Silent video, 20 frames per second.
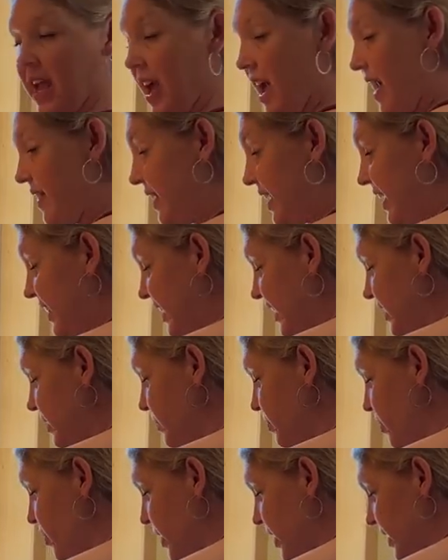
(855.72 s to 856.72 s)
And then at this
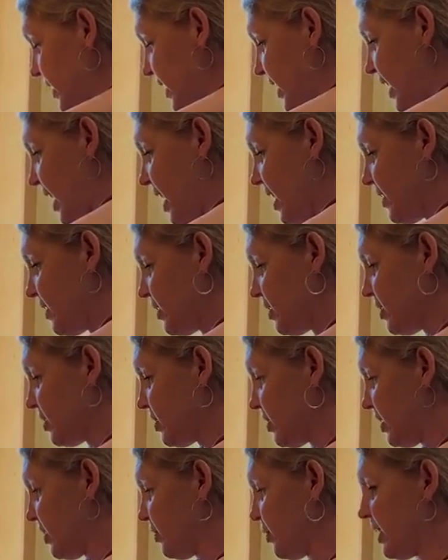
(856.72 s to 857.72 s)
point, the other
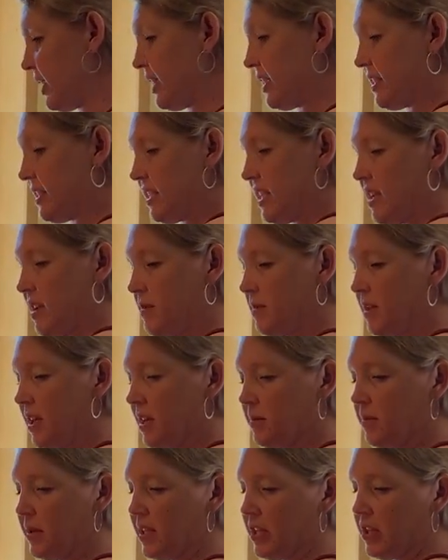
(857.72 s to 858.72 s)
ingredient team
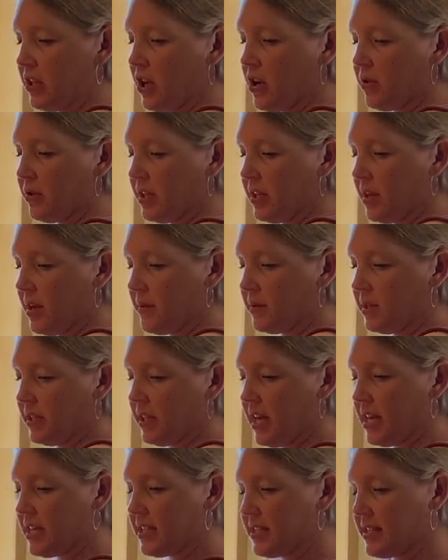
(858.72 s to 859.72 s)
can be loading up the
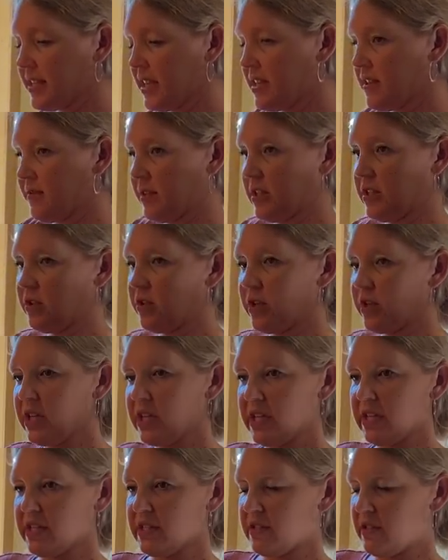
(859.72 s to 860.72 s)
next set of
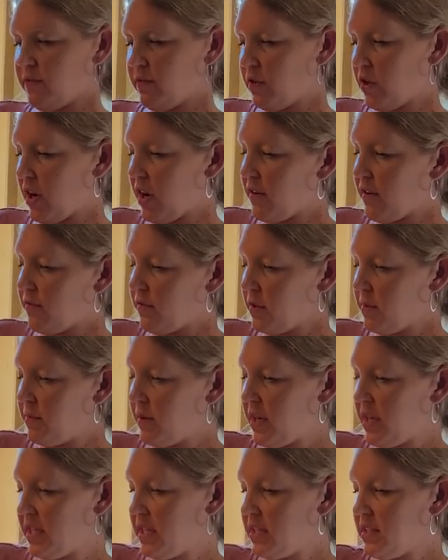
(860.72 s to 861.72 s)
ingredients for
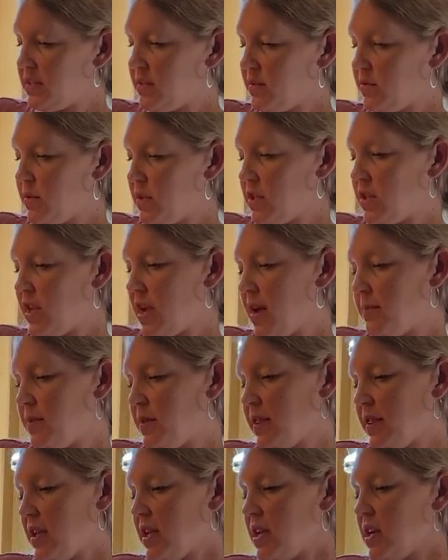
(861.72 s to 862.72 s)
everybody is what'll
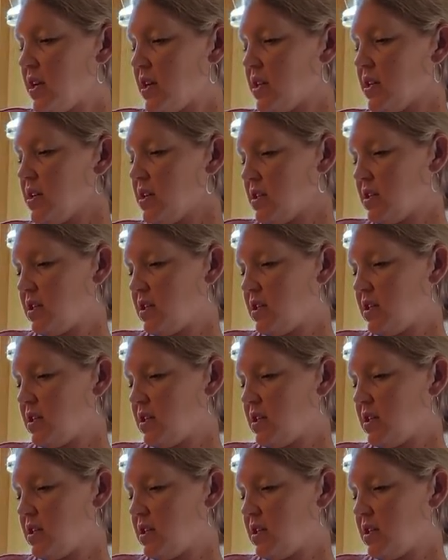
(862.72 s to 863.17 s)
happen there,